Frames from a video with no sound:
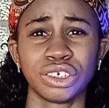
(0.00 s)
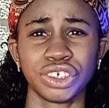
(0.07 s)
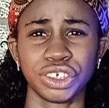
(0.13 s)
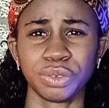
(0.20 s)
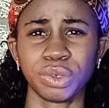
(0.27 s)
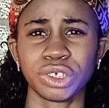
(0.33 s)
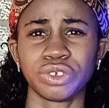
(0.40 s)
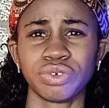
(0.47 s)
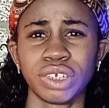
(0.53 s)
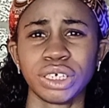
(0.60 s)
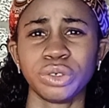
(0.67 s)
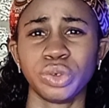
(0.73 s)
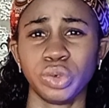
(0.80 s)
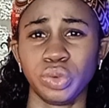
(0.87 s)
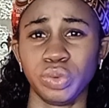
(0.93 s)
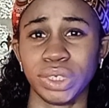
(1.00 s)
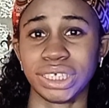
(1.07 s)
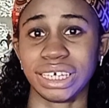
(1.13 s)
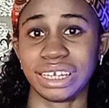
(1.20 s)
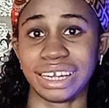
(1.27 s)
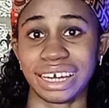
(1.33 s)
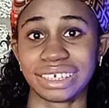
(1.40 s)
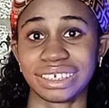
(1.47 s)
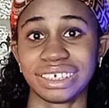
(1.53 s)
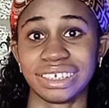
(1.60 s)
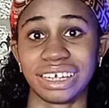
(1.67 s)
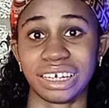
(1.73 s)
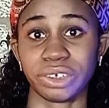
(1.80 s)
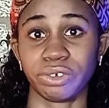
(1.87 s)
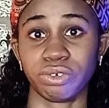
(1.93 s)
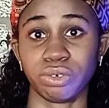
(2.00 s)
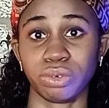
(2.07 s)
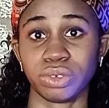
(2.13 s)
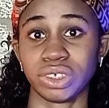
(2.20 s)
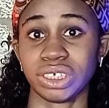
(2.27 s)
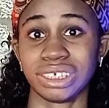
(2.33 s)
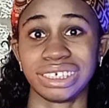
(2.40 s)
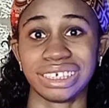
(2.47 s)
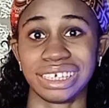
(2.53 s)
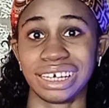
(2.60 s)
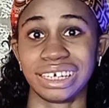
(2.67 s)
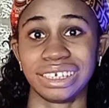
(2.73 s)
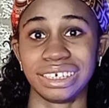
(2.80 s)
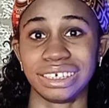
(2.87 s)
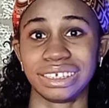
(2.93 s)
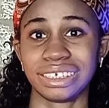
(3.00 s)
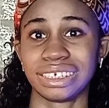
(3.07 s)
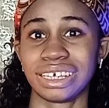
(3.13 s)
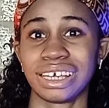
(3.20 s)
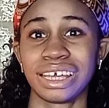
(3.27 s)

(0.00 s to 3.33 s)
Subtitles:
she was really good with enacting that role. She slayed it.